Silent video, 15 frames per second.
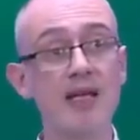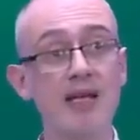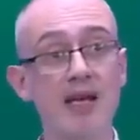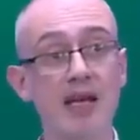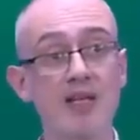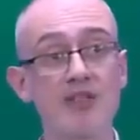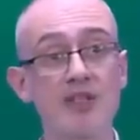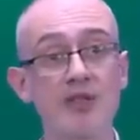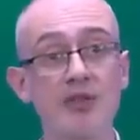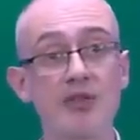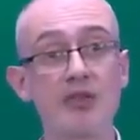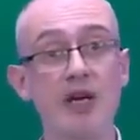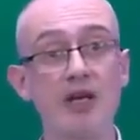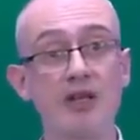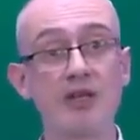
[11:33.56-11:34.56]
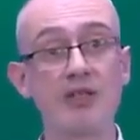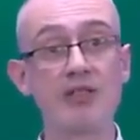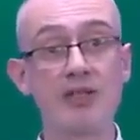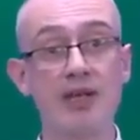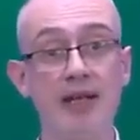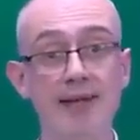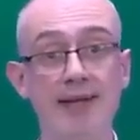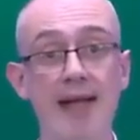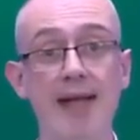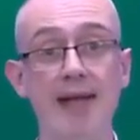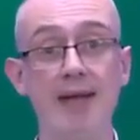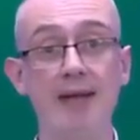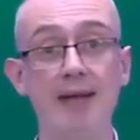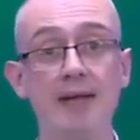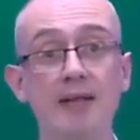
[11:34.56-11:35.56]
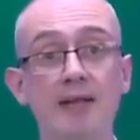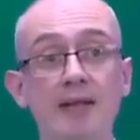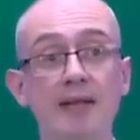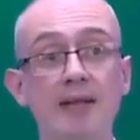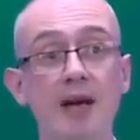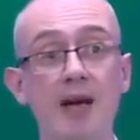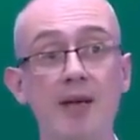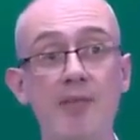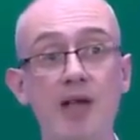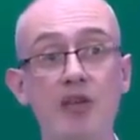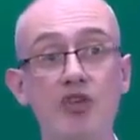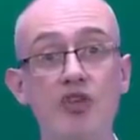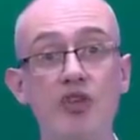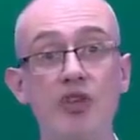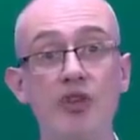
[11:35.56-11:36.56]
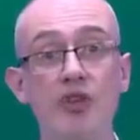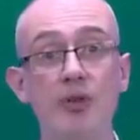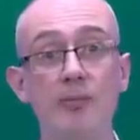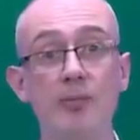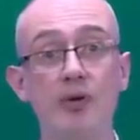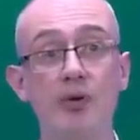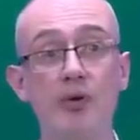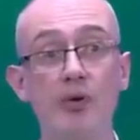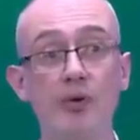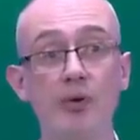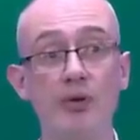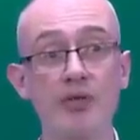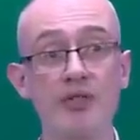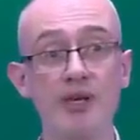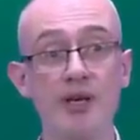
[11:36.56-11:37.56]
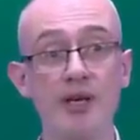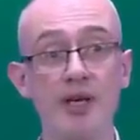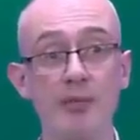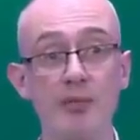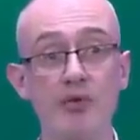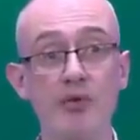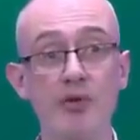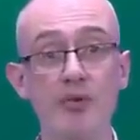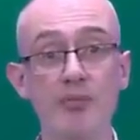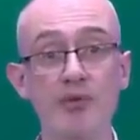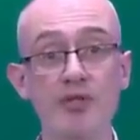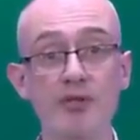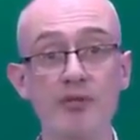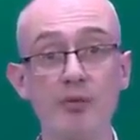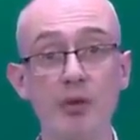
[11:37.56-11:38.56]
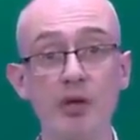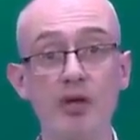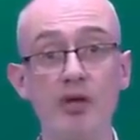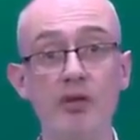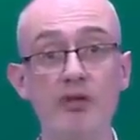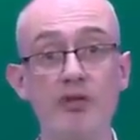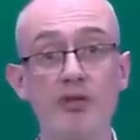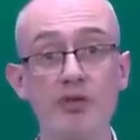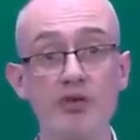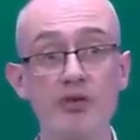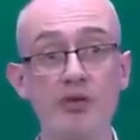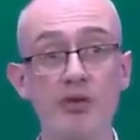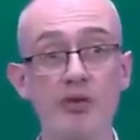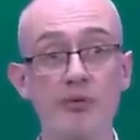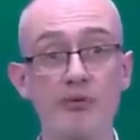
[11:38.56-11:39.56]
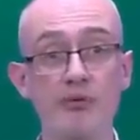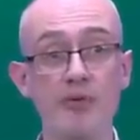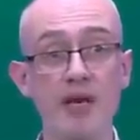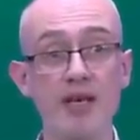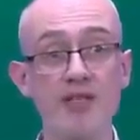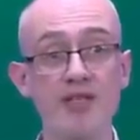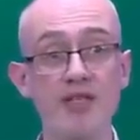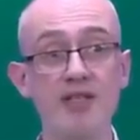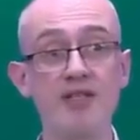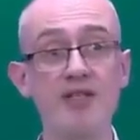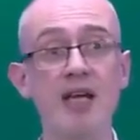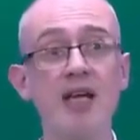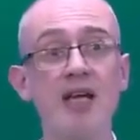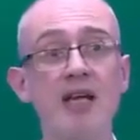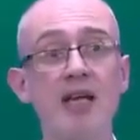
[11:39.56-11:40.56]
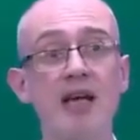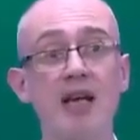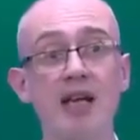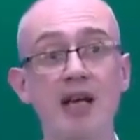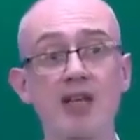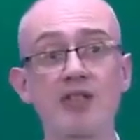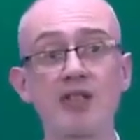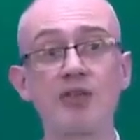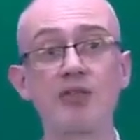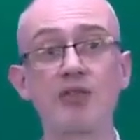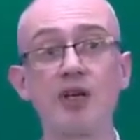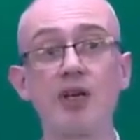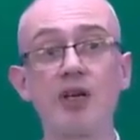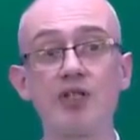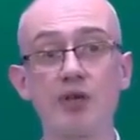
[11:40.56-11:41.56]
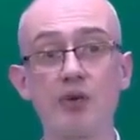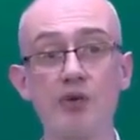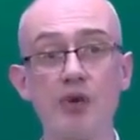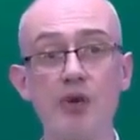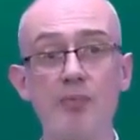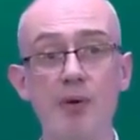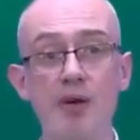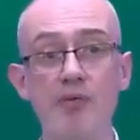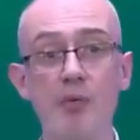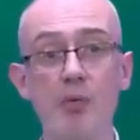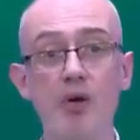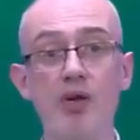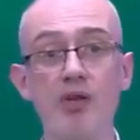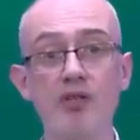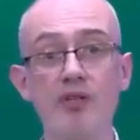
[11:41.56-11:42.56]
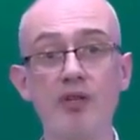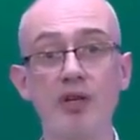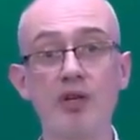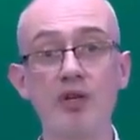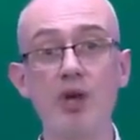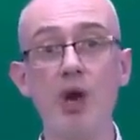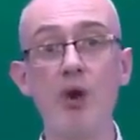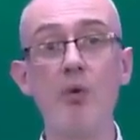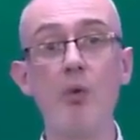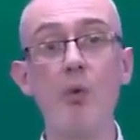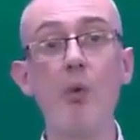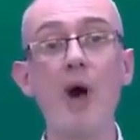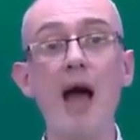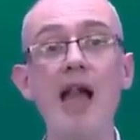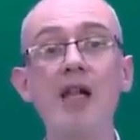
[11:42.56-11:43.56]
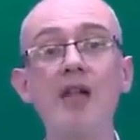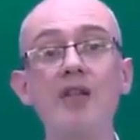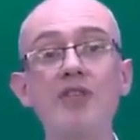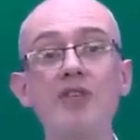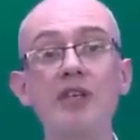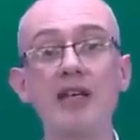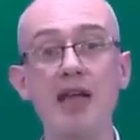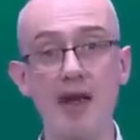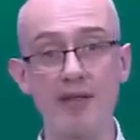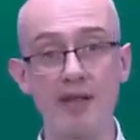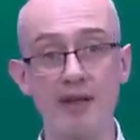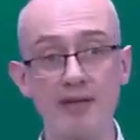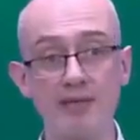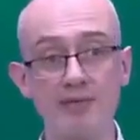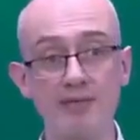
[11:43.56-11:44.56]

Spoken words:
Lexical chunks, again, I mention them all the time. Groups of words, short phrases. A lexical chunk is a group of words that go well together.